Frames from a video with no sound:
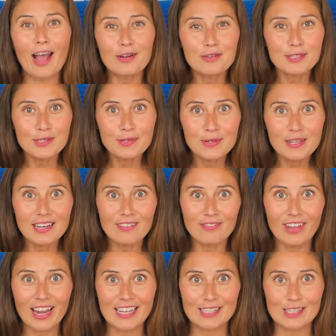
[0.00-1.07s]
How soon in
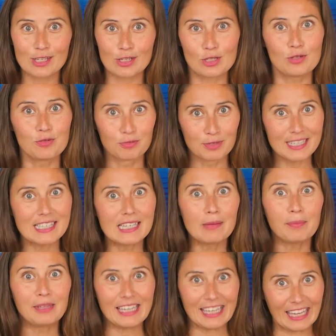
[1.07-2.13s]
advance could you
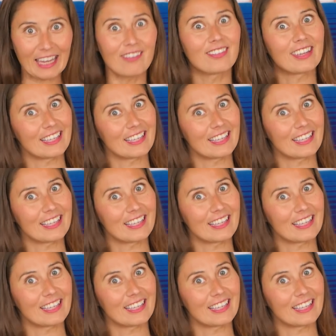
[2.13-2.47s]
reasonably give